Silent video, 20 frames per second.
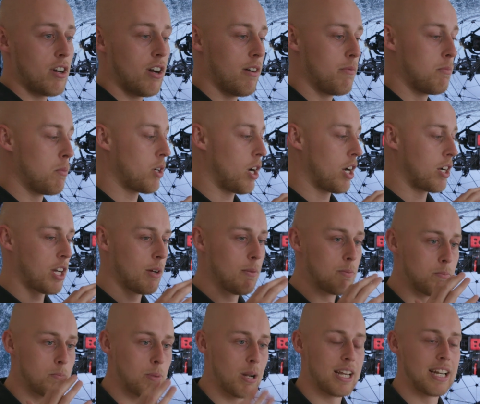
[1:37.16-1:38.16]
got a, a
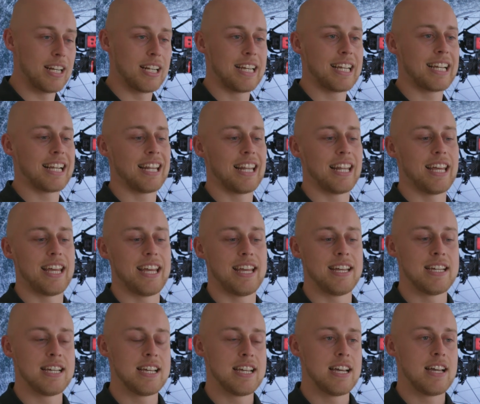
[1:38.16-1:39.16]
completely clear
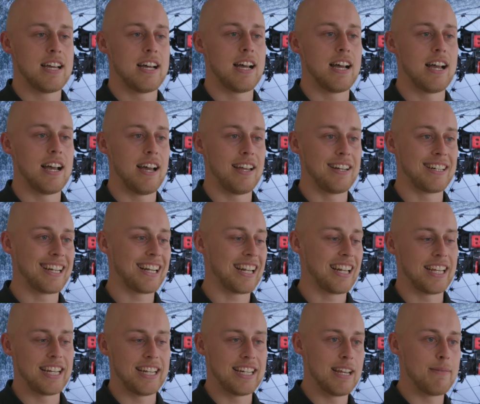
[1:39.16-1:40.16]
uh, and
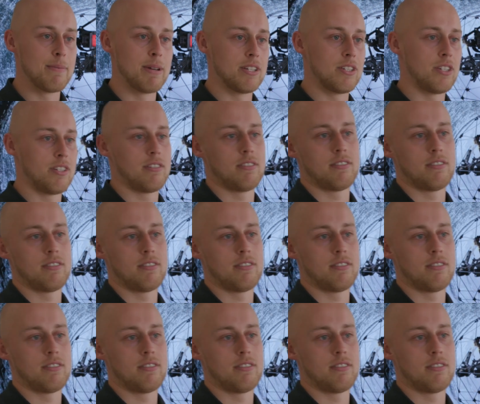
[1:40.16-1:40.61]
clean image.